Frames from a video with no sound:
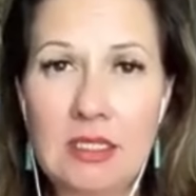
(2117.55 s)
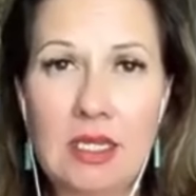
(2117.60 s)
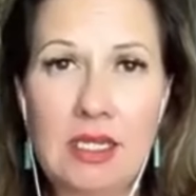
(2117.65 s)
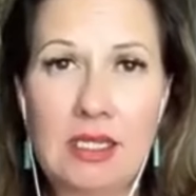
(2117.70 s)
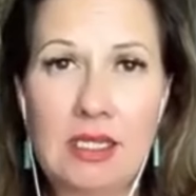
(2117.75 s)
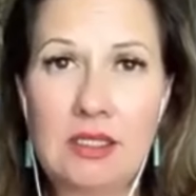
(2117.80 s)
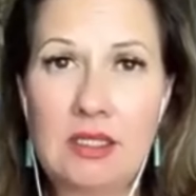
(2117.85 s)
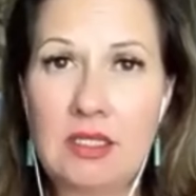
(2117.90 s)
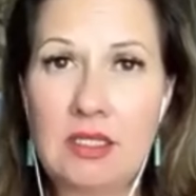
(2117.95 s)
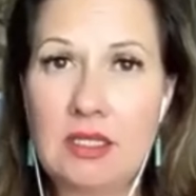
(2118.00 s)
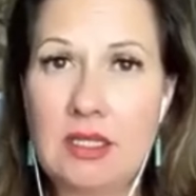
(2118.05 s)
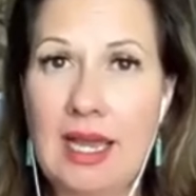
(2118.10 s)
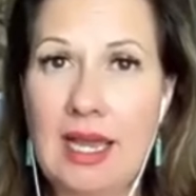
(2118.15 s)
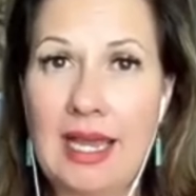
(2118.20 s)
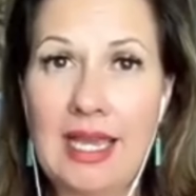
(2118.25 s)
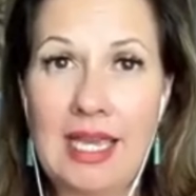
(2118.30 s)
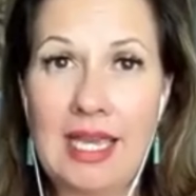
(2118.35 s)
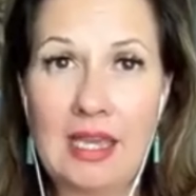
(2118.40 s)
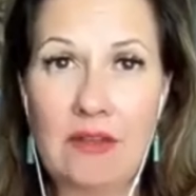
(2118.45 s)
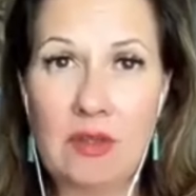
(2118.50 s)
It's,
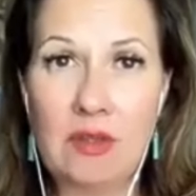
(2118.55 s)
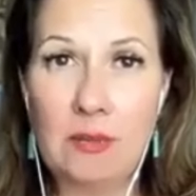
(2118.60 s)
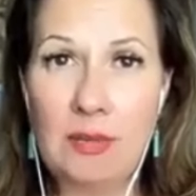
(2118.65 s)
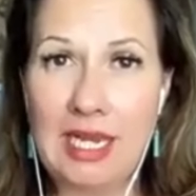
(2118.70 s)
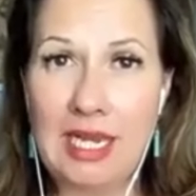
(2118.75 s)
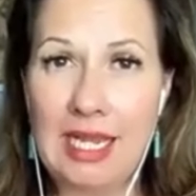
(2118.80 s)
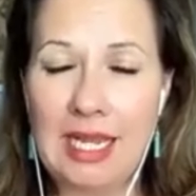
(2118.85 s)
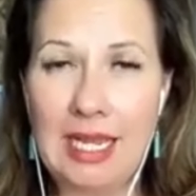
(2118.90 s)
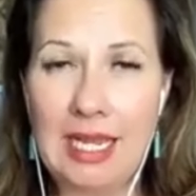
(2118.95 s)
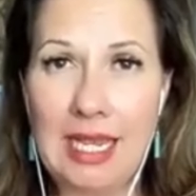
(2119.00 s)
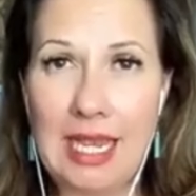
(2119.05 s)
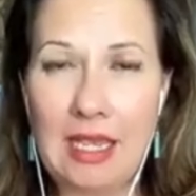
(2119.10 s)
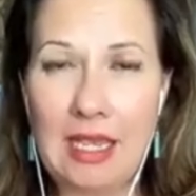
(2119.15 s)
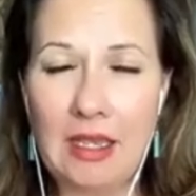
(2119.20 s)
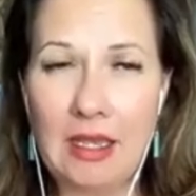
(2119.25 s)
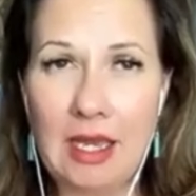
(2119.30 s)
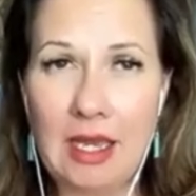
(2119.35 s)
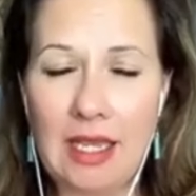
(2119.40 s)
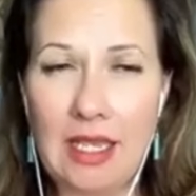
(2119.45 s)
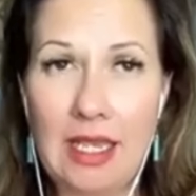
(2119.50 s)
I gave the meaning,
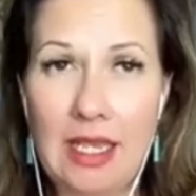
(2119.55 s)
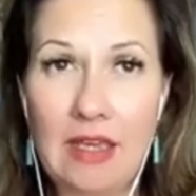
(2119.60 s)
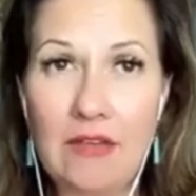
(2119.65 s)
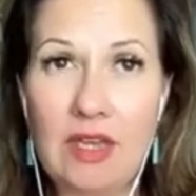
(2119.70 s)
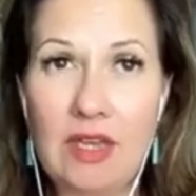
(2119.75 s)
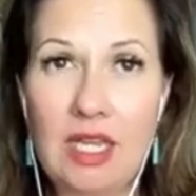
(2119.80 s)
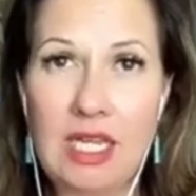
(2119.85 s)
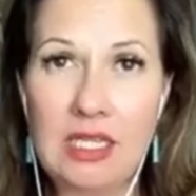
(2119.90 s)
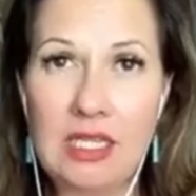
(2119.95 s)
I give it.